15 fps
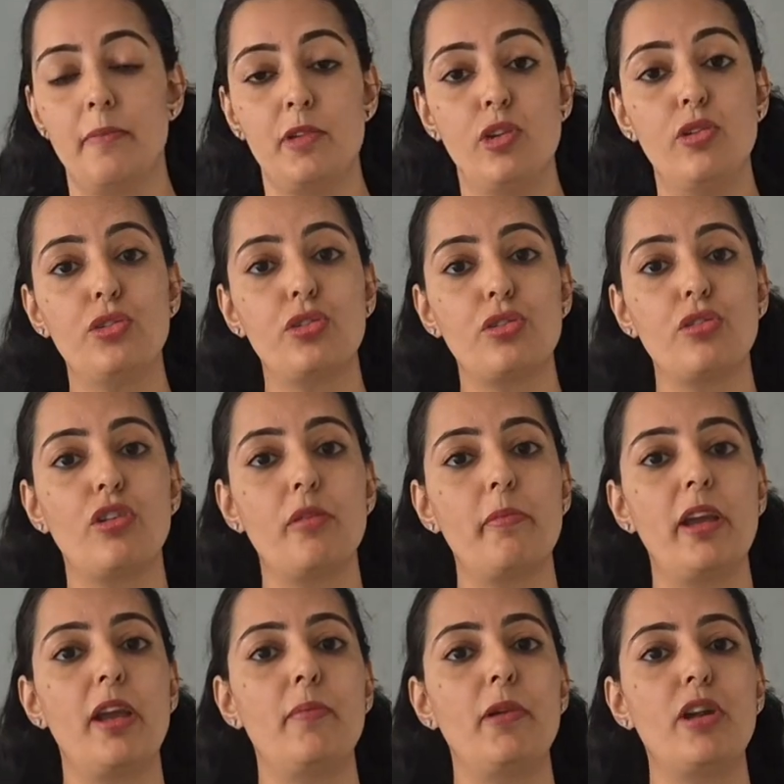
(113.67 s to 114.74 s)
you should not
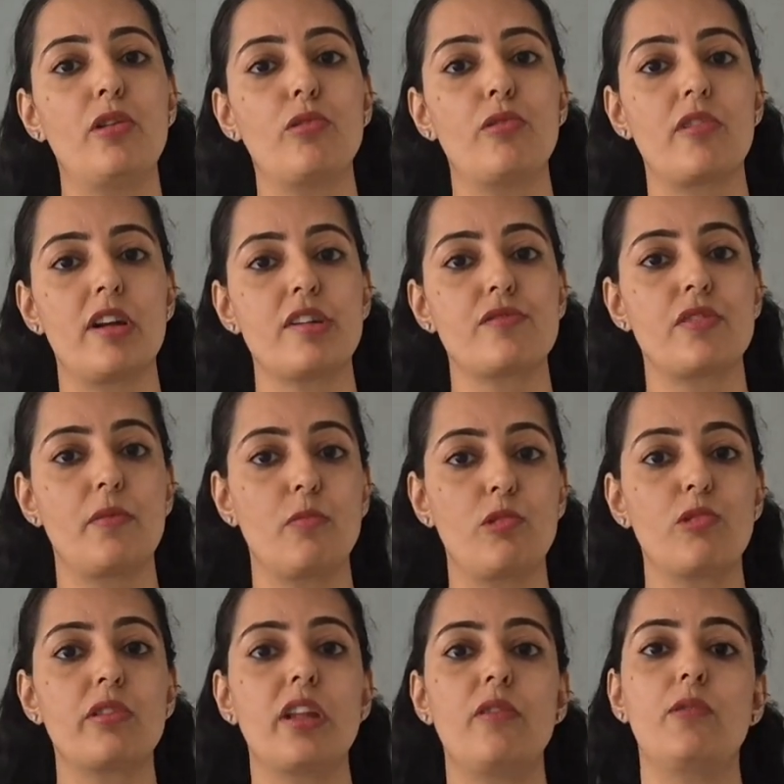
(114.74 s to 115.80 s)
be able to transfer
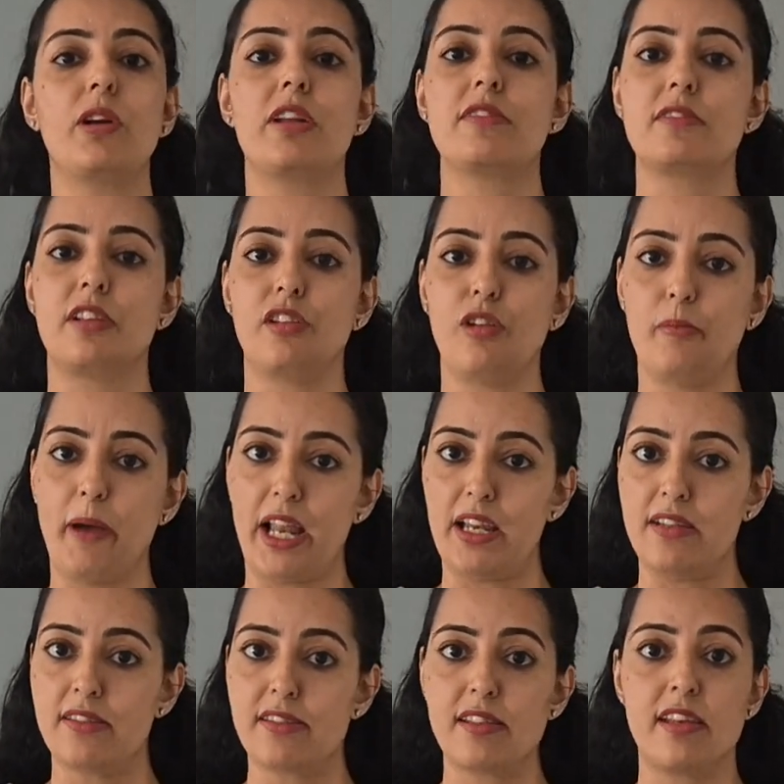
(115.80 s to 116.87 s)
more than what is in your
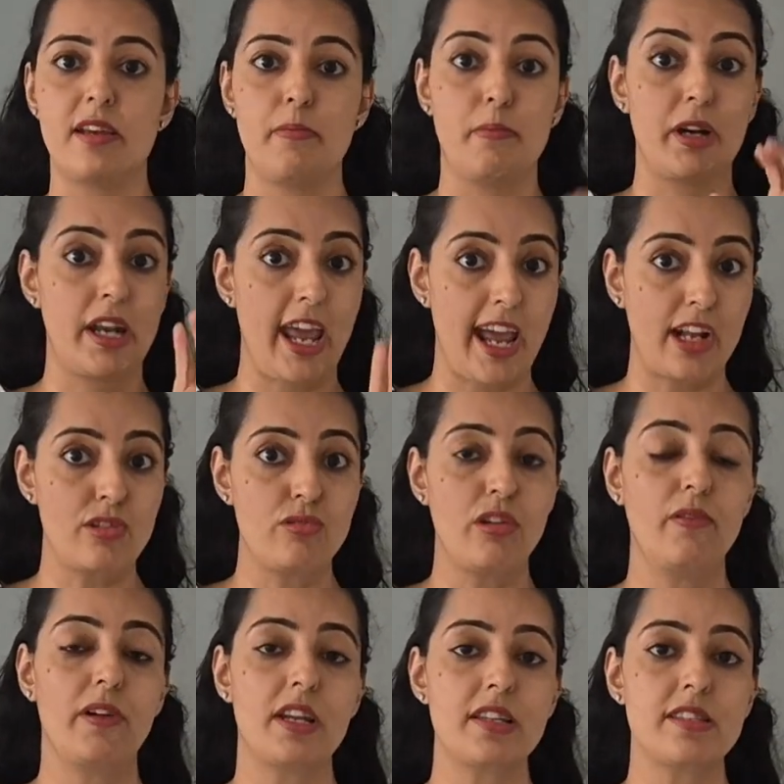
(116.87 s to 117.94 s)
balance but
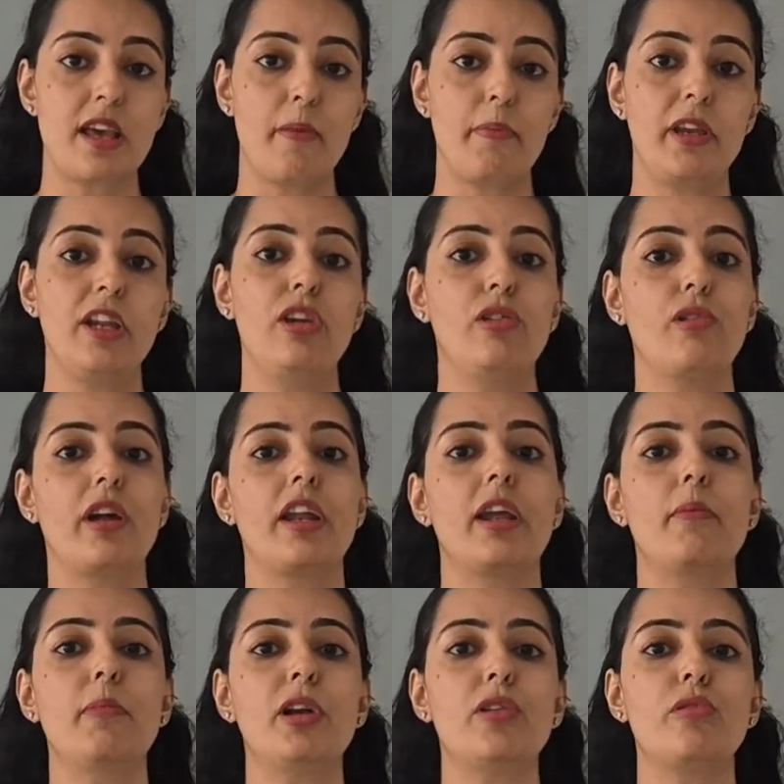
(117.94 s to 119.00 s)
actual what is happening you are
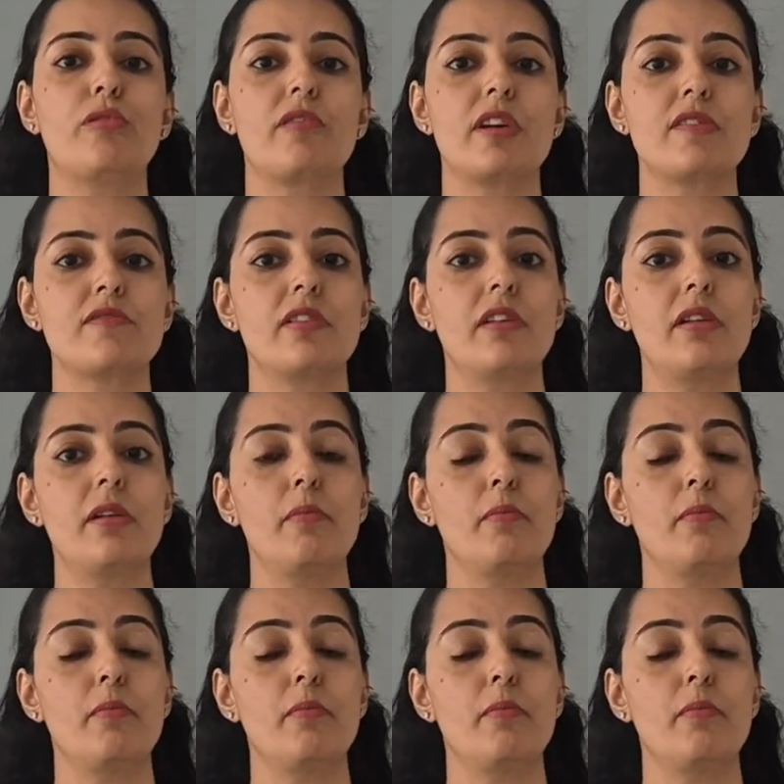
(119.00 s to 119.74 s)
able to transfer